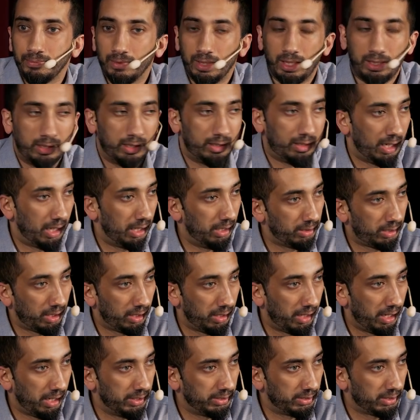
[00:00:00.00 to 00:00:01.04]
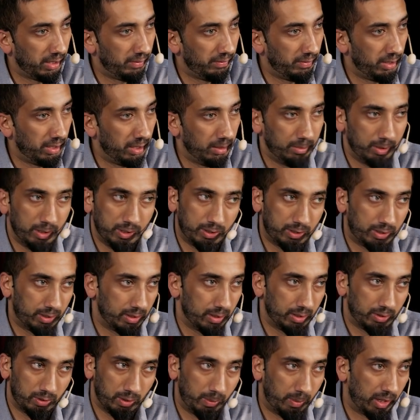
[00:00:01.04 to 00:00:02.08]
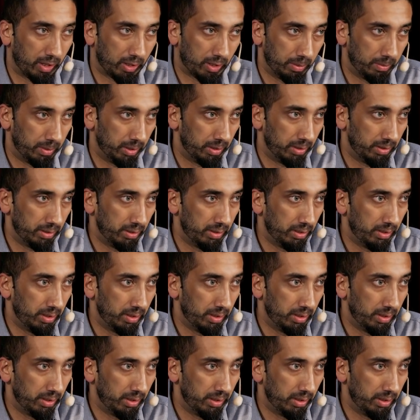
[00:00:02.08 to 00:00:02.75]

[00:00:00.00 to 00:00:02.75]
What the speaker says: And the talent Allah has given him is remarkable.